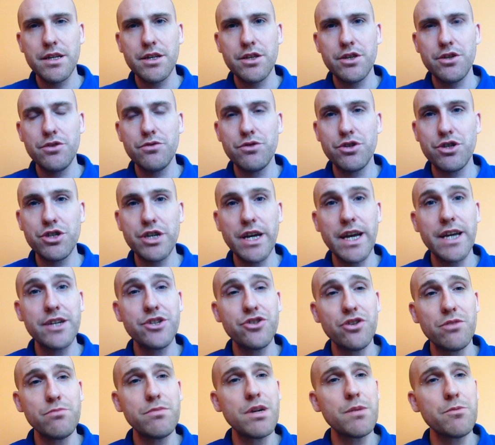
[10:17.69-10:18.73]
you'd shared
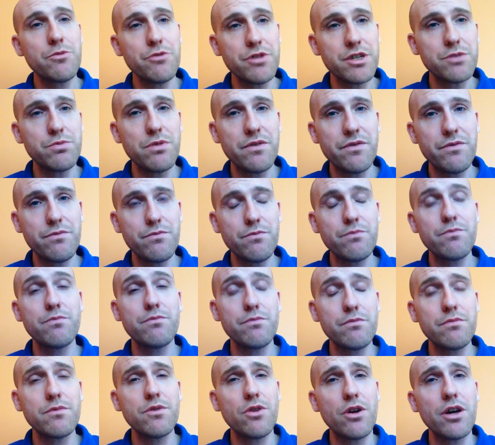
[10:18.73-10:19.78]
your memories with,
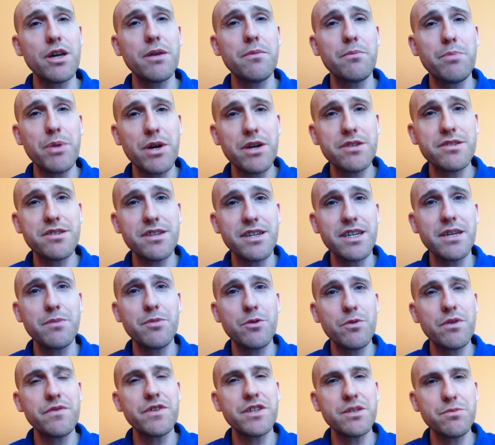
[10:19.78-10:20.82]
not him personally, but
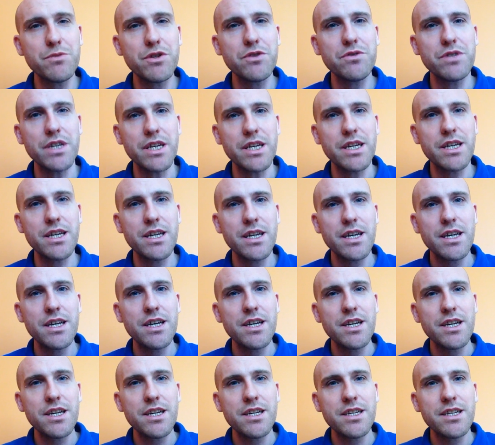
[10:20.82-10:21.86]
with his music.
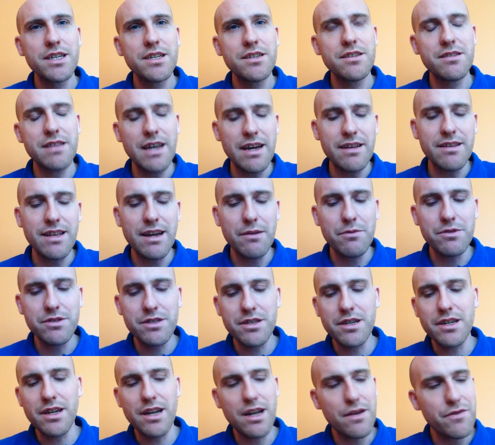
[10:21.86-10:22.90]
So that was
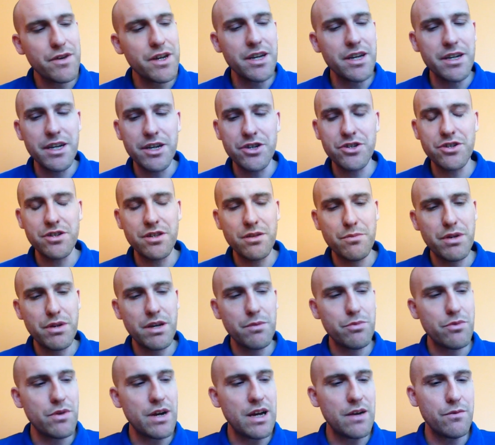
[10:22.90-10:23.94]
the another connection that
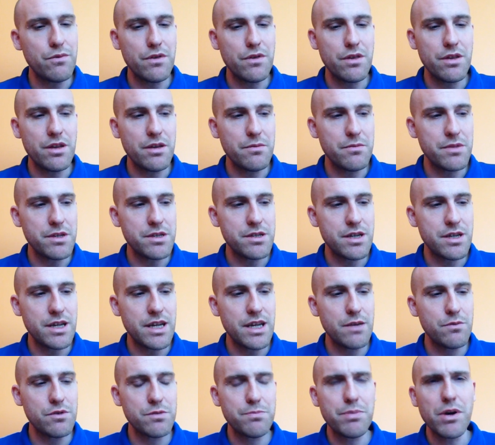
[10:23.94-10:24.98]
people have with him, is that
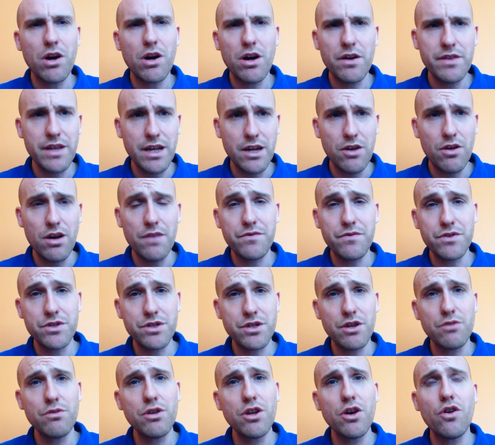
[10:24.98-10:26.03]
he was part of their life for
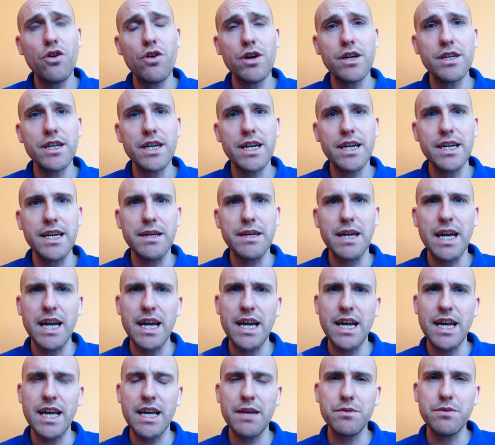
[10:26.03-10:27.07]
so long, and
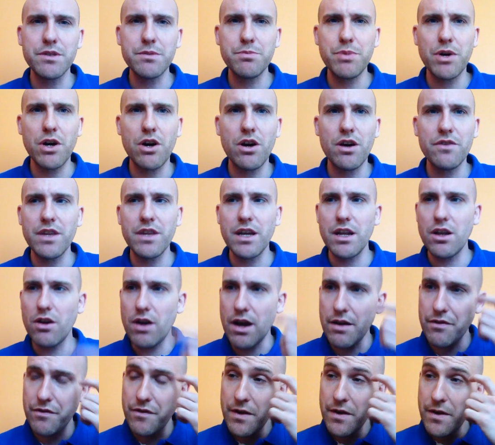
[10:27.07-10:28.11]
he was part of their
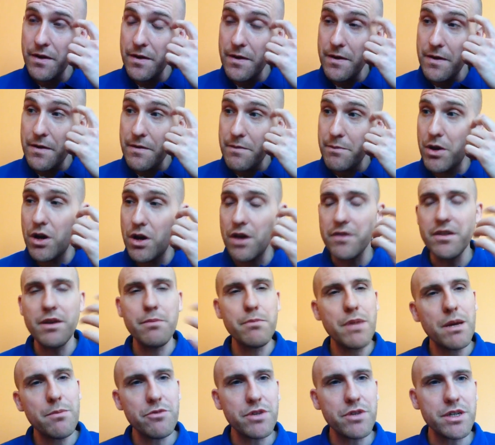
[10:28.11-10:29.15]
life, part of their
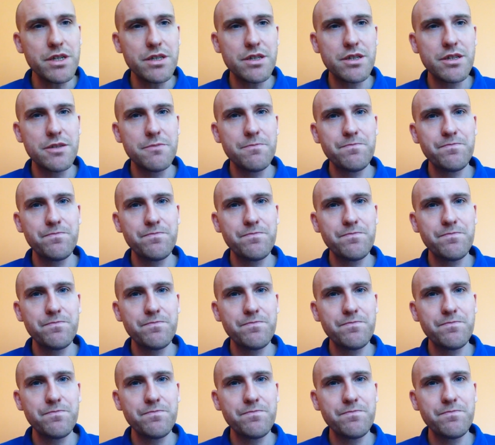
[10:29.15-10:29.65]
memories,